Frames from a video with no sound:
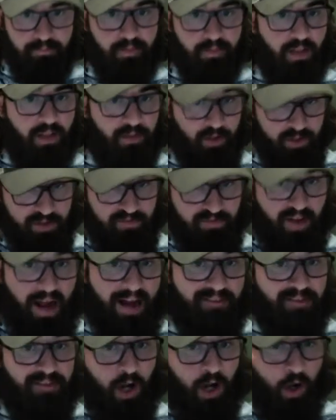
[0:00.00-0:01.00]
There's
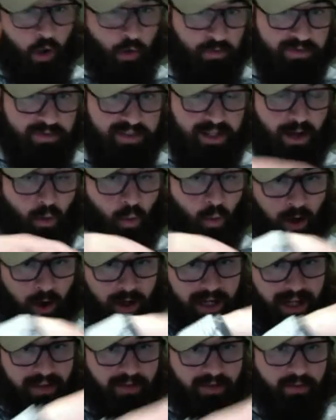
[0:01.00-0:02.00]
five coves that
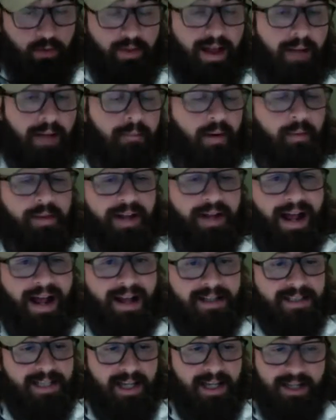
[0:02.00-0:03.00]
work in through that public
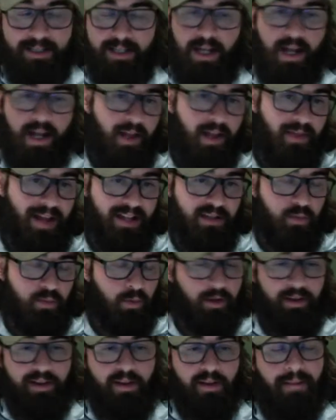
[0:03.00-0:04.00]
access. That's
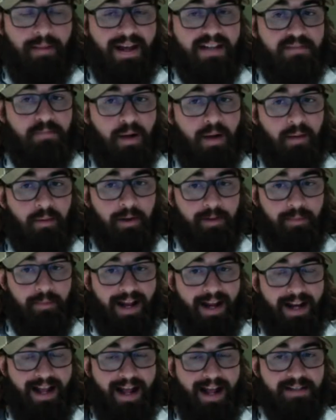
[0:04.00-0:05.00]
really the best public
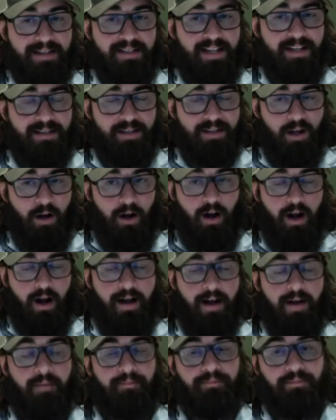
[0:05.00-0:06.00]
bank access
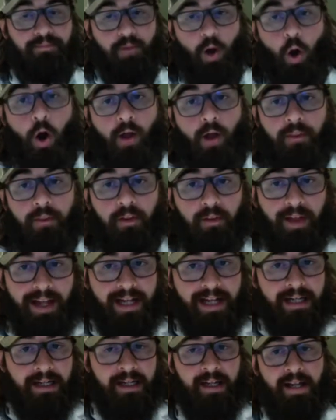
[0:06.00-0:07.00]
um, on the
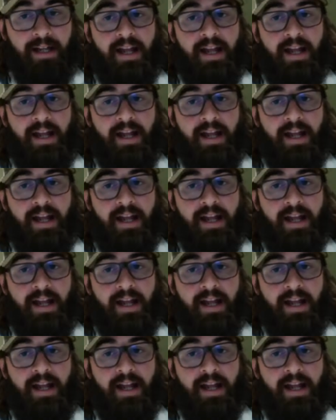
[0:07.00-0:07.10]
lake.